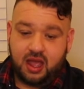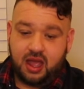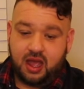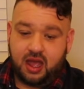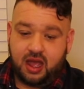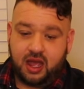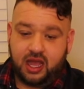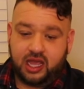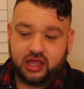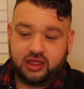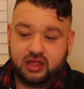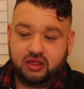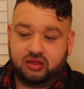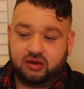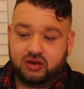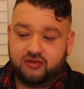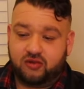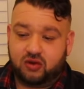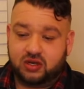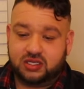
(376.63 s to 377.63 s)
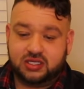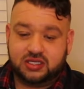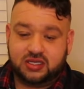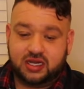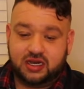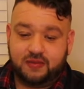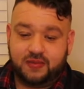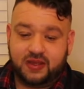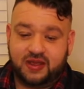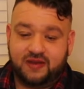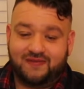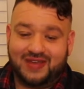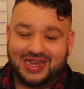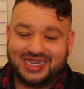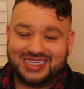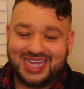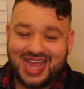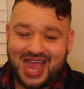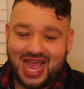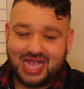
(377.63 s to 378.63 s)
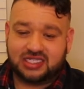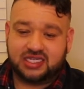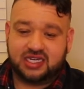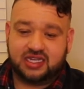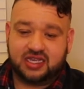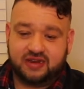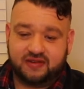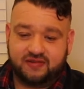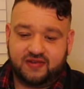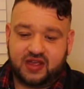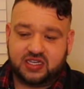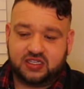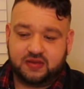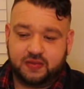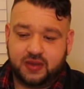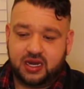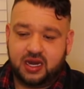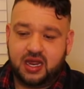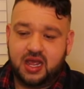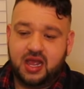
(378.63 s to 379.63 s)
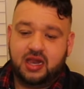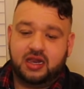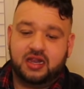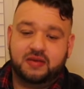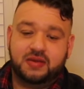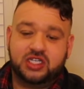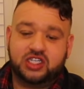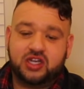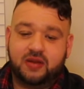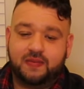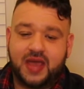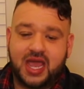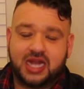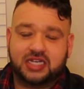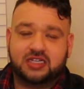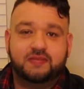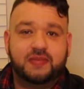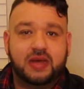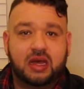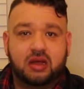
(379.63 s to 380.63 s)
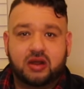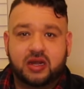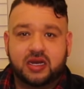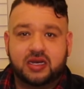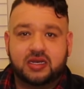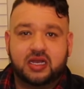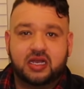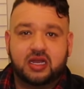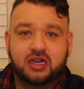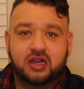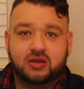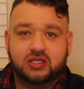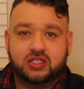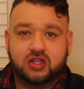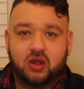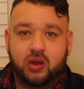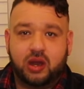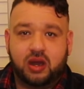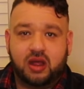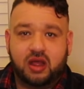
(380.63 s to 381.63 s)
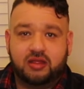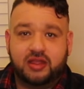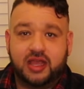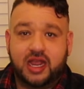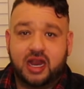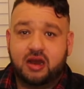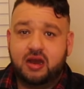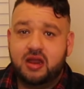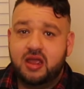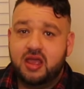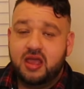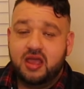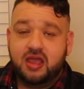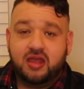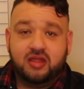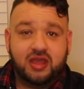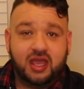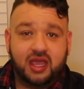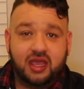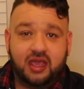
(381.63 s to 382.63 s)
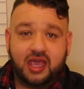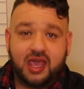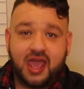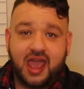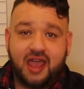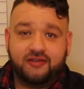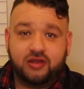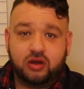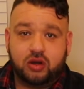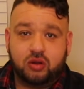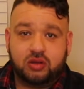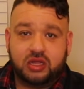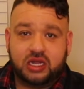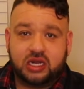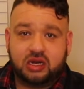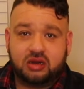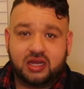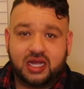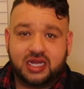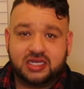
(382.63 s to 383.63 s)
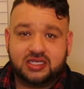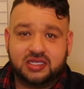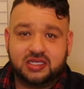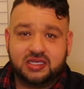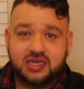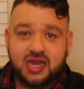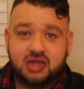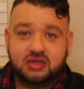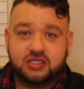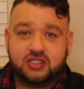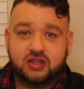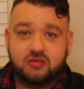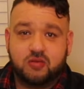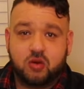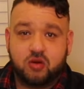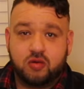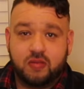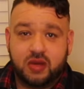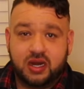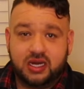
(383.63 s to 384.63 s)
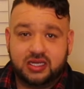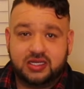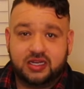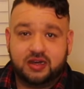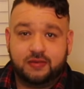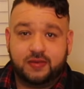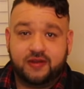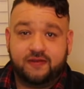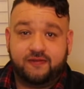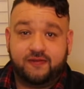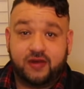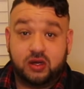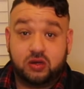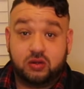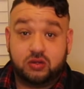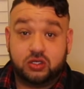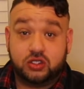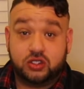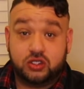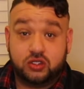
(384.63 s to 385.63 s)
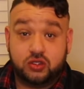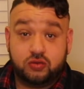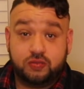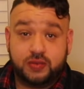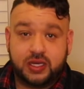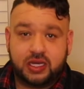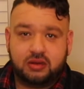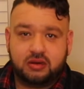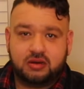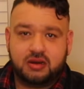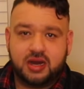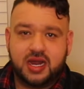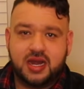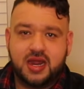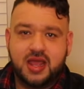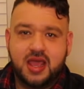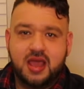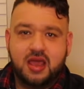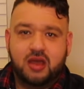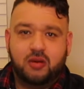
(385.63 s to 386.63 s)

I think Three Forks is going to be a fantastic investment. Let me jump back to Belgrade and let you know what's going on there. They have their own liquor license now, so more money is going to be funneled to Belgrade.